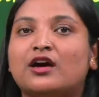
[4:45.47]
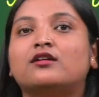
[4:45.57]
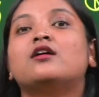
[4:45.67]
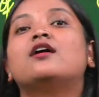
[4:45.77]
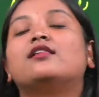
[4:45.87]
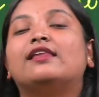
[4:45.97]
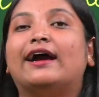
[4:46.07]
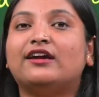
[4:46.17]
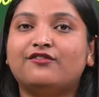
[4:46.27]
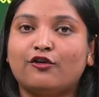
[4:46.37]
life
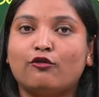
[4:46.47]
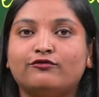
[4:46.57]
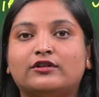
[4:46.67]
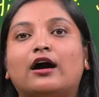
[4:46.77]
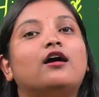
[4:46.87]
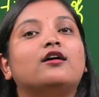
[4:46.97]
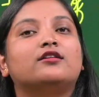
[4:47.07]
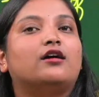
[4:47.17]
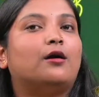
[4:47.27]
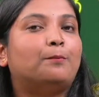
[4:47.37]
of the
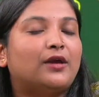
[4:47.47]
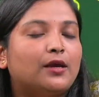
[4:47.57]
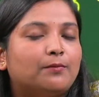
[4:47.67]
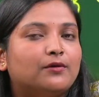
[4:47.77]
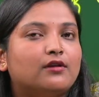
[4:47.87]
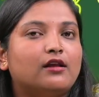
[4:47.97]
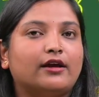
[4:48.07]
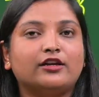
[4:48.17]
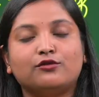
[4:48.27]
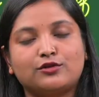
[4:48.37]
people,
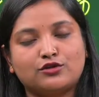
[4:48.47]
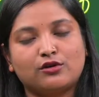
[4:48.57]
individual